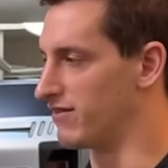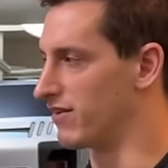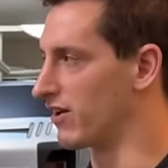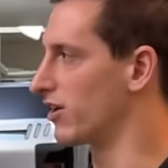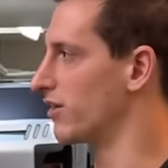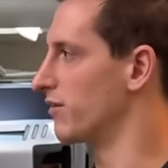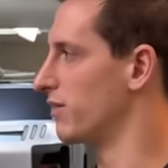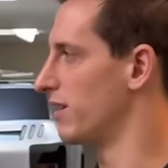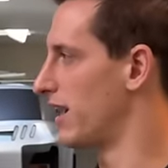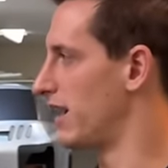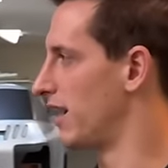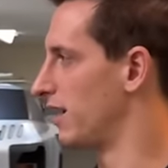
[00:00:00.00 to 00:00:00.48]
our
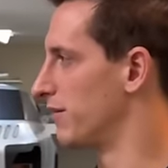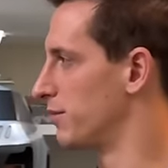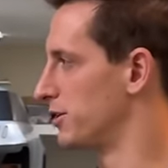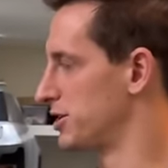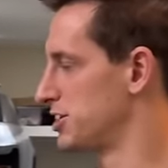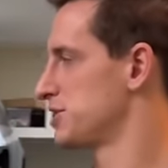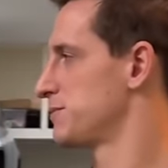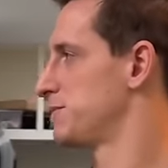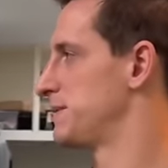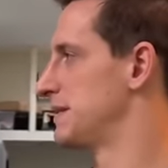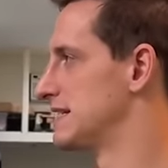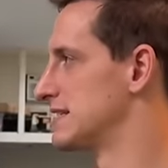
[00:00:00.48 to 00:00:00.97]

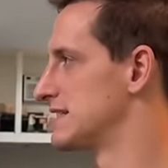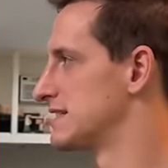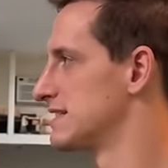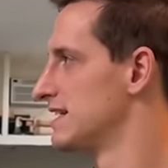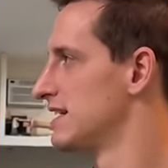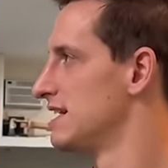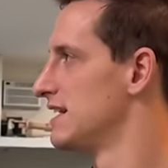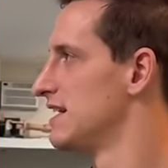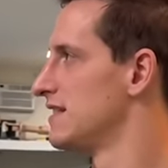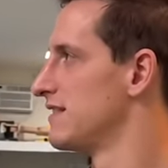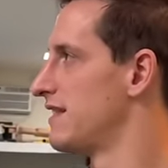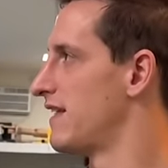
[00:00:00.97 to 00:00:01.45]
participants
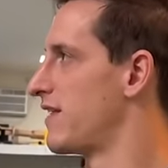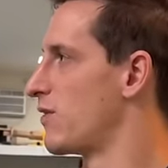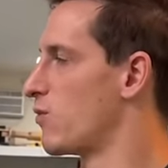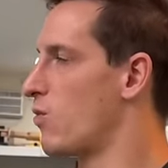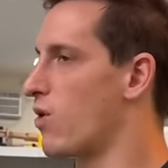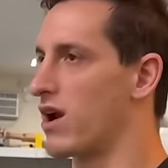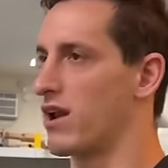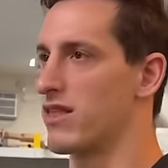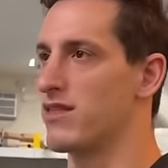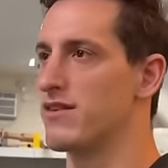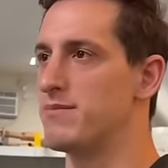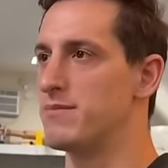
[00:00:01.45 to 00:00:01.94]
that they
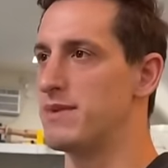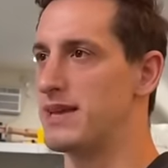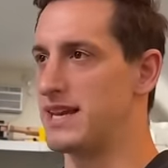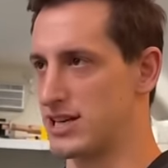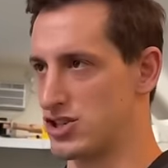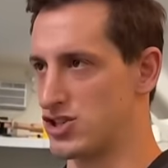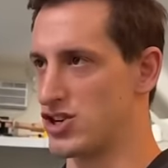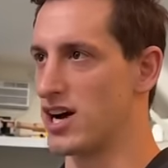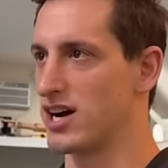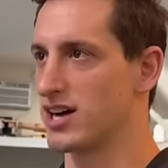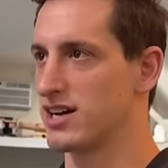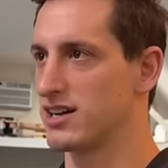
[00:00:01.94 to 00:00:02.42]
wanted a mini
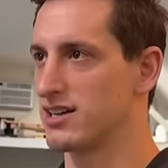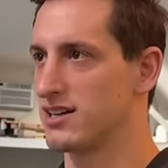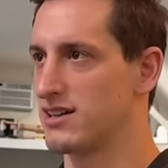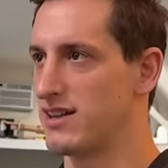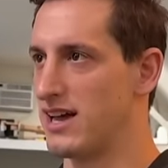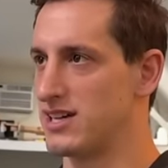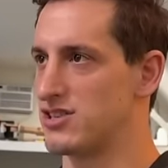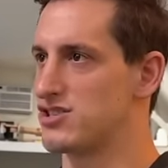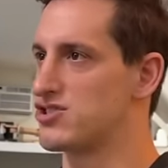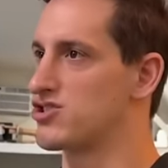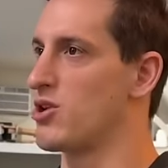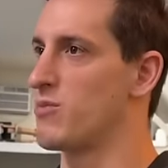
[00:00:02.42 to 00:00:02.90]
truck.
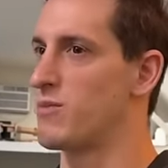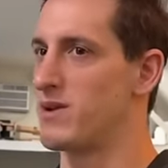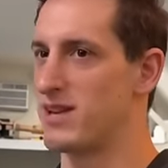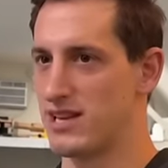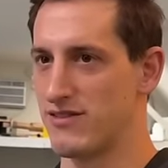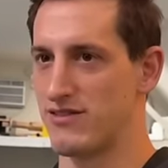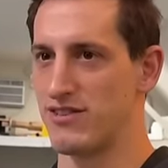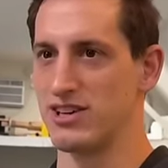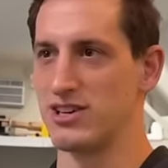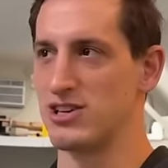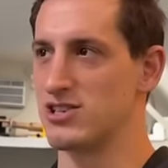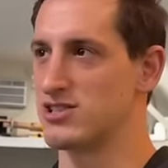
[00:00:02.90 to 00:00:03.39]
It's so many
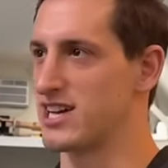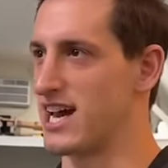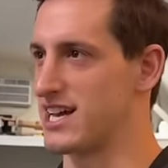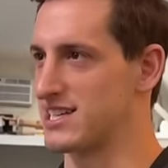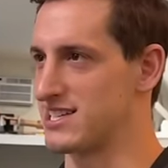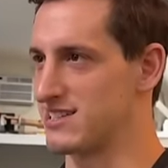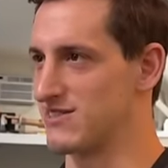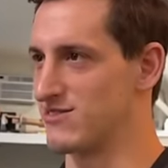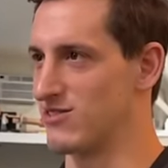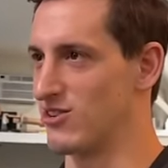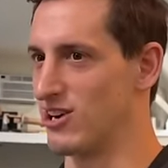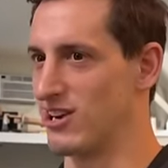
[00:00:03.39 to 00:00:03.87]
different use
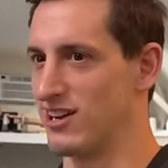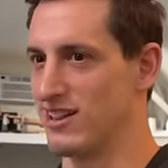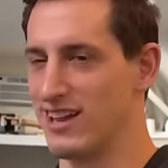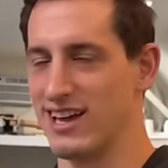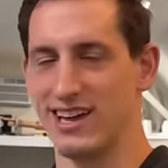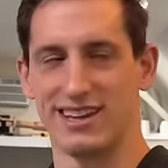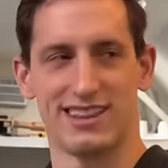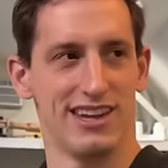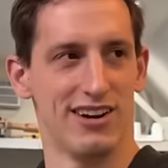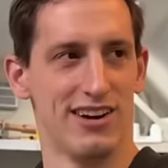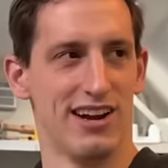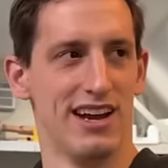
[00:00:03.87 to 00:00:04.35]
cases for it.
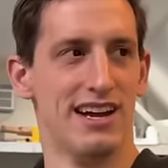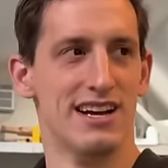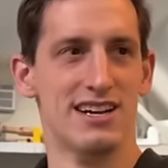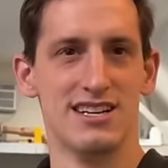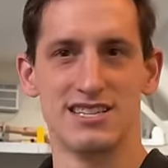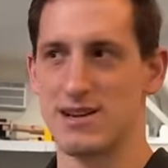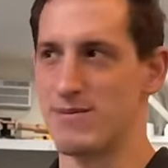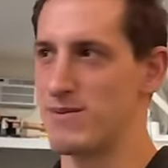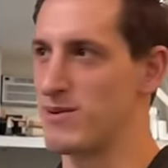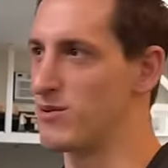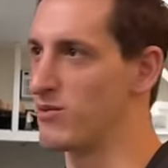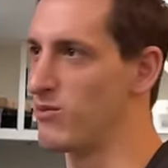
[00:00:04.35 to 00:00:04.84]
Like
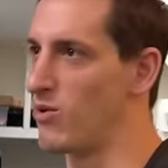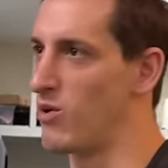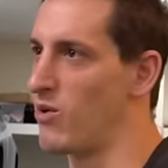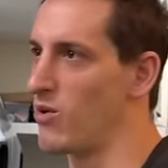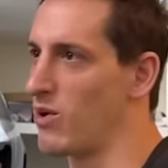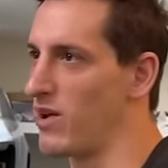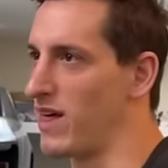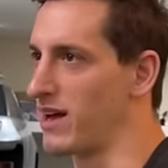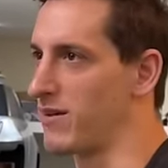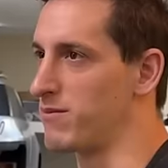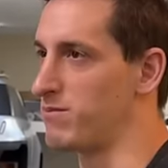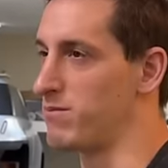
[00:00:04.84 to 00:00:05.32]
some people were
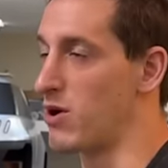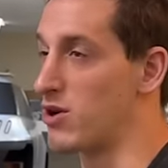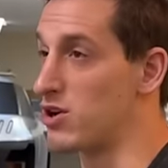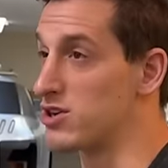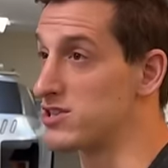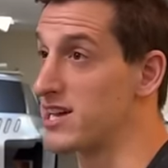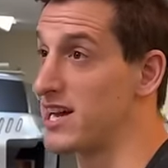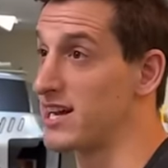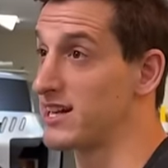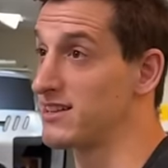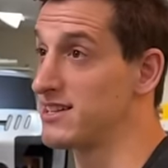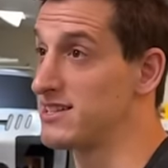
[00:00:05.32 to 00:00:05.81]
like
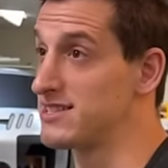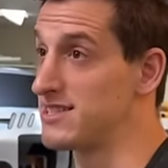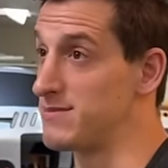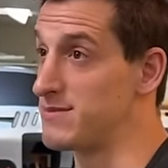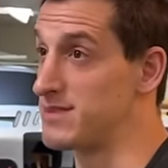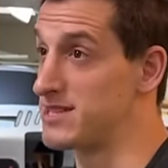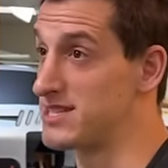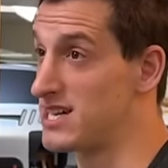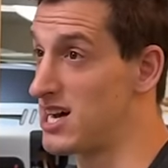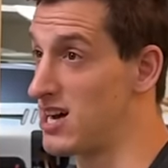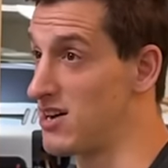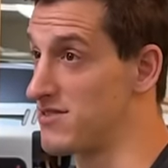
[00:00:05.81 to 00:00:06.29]
motorcyclists
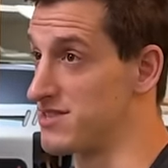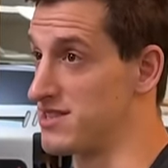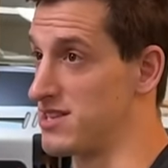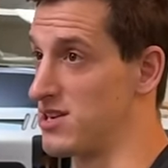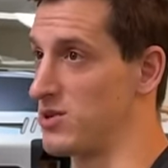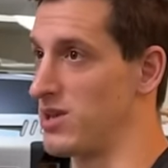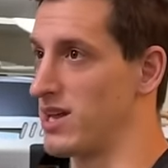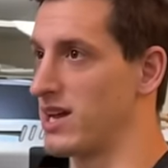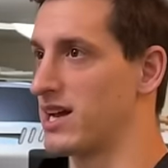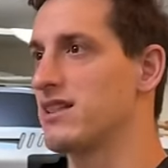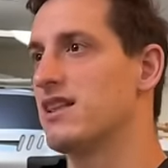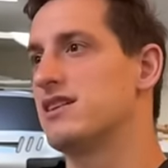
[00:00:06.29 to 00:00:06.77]
themselves. They were
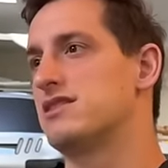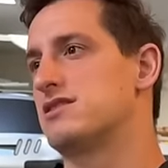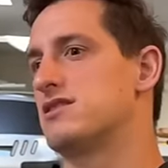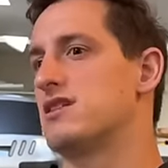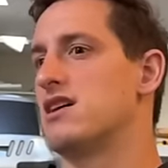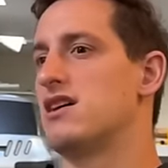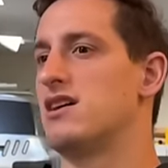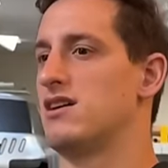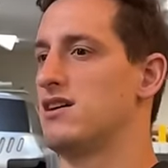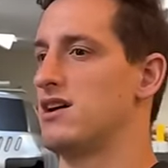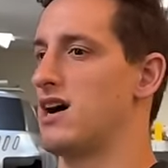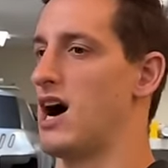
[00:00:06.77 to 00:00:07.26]
like,
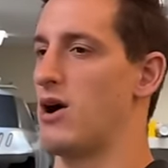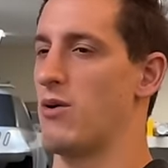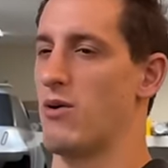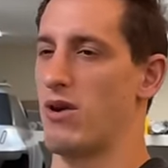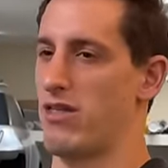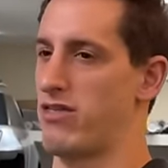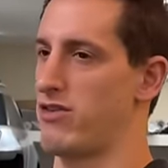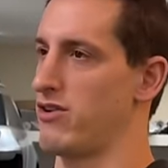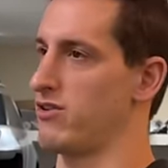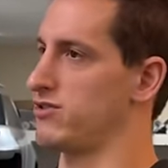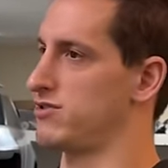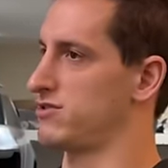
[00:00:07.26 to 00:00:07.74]
I want to
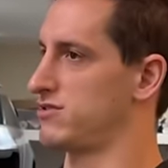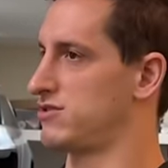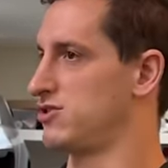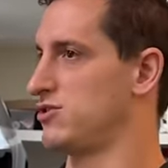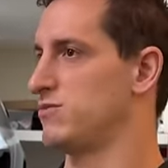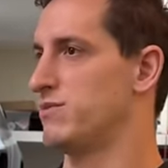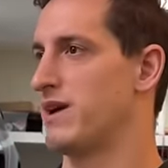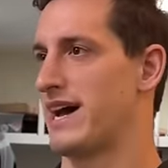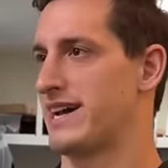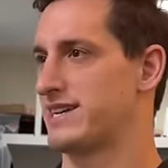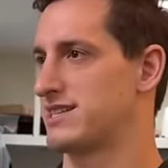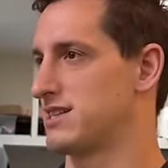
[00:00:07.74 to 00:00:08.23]
throw two
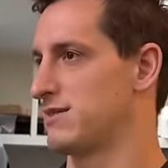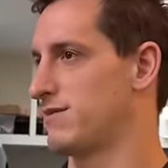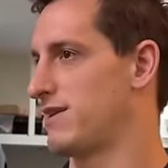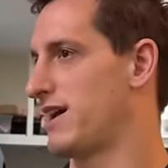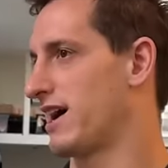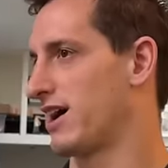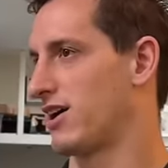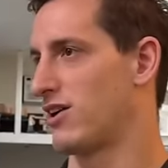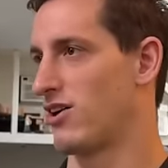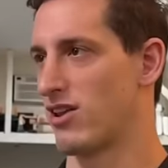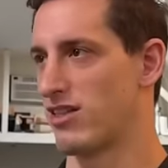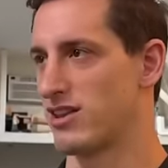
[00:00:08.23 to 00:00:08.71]
bikes in the
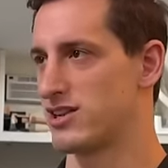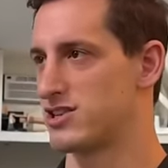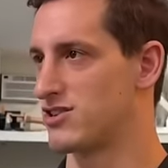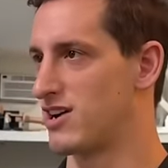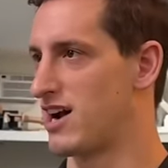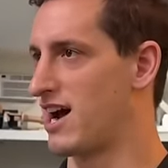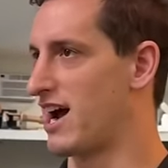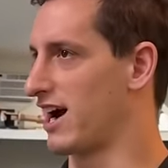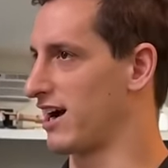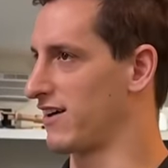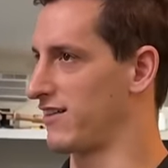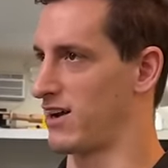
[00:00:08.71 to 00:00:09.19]
back, go to the
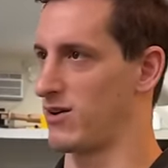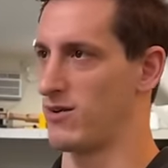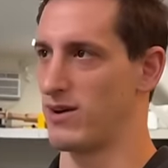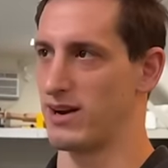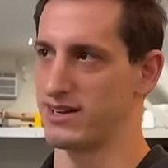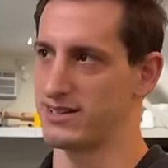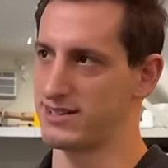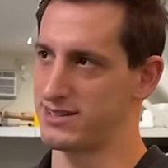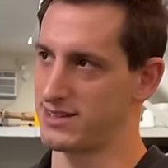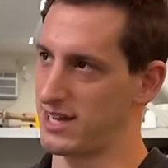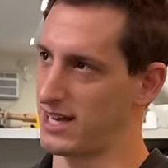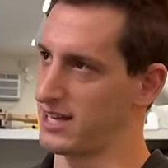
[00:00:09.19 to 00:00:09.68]
track, and then I want to
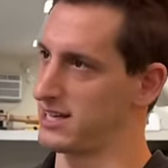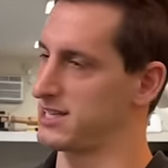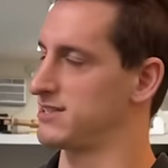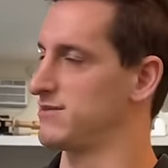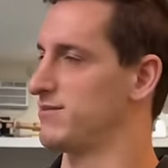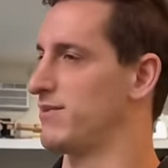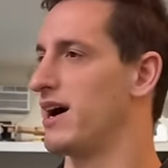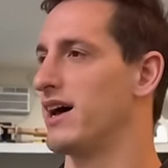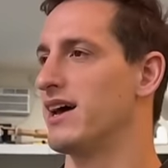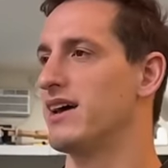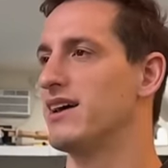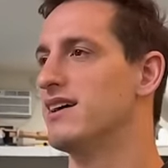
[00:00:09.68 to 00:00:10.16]
take it to
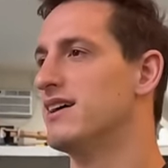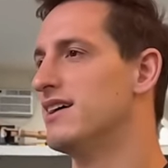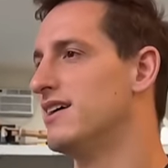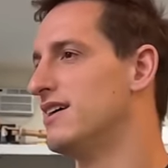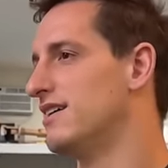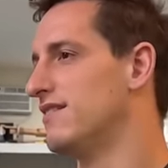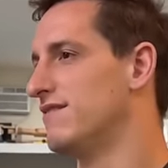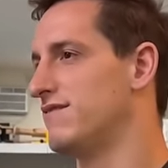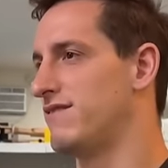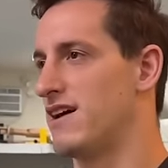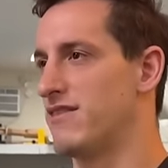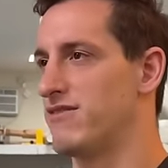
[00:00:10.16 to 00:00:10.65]
my
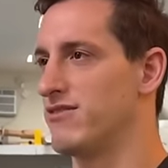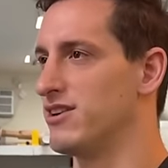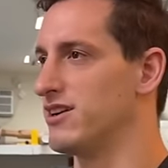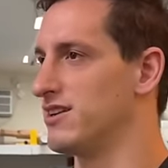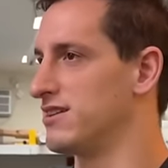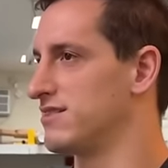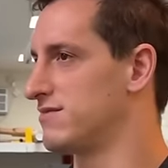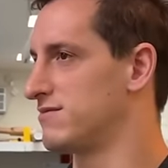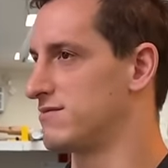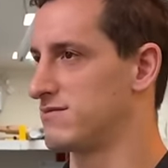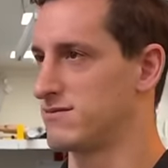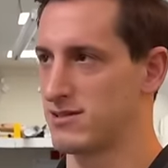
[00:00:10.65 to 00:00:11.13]

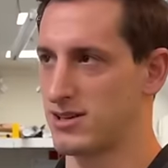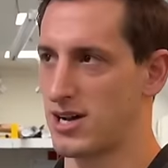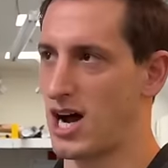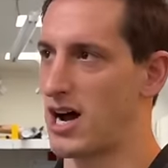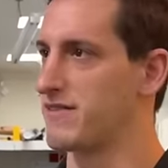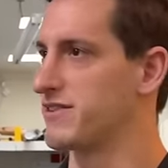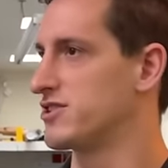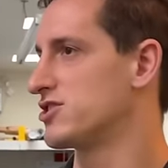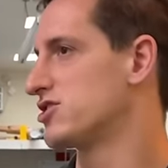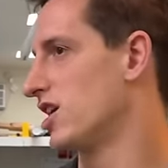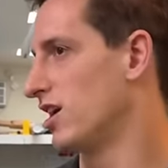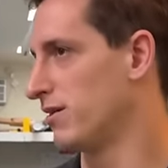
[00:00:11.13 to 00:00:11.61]
favorite
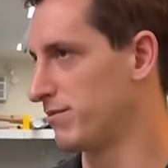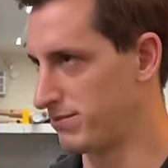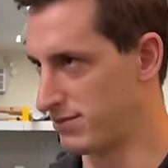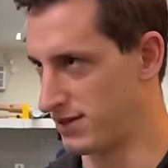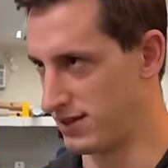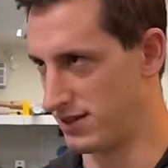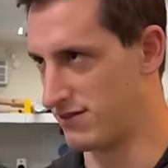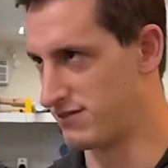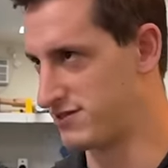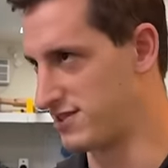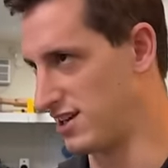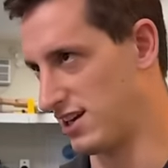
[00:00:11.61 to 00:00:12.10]
coffee shop in
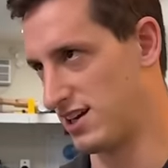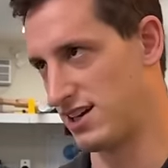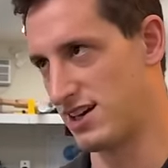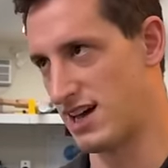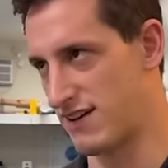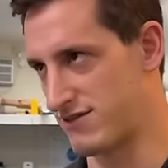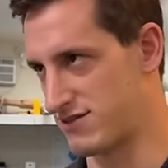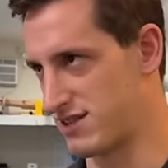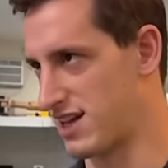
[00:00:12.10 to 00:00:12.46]
the city. After